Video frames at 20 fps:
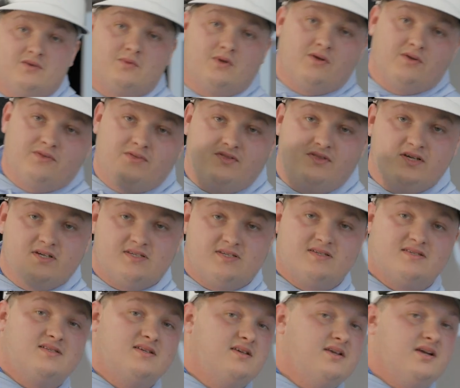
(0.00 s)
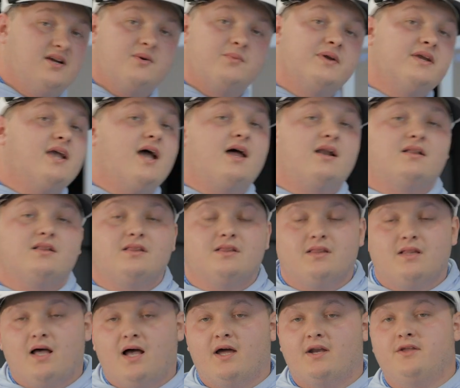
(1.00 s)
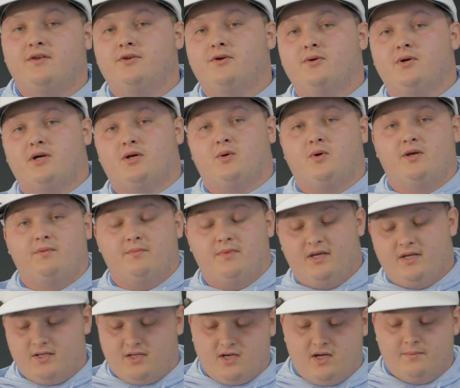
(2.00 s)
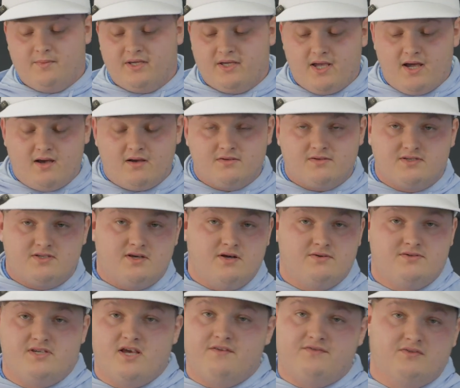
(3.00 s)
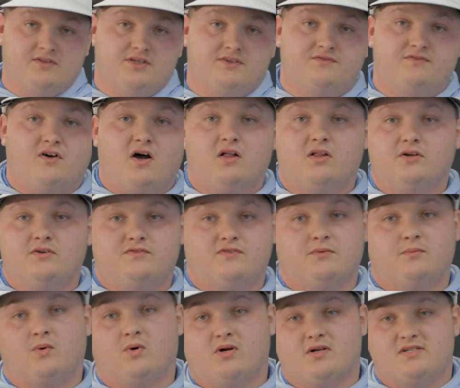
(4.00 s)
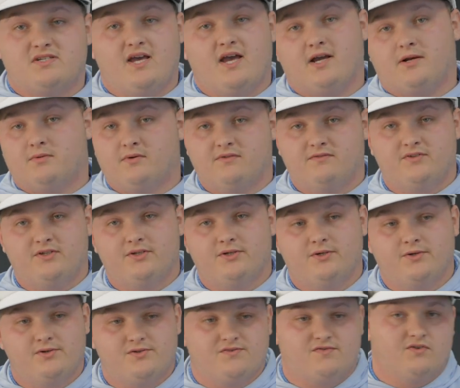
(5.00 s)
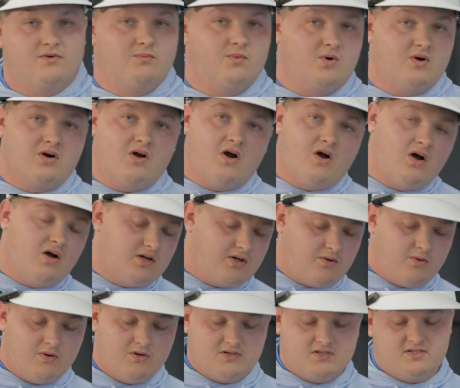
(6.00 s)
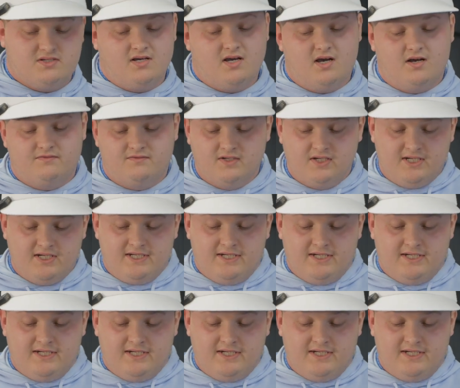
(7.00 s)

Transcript: Well, this is the year we got a lot of new equipment coming out. So definitely follow for more tech reviews, for more encore stuff.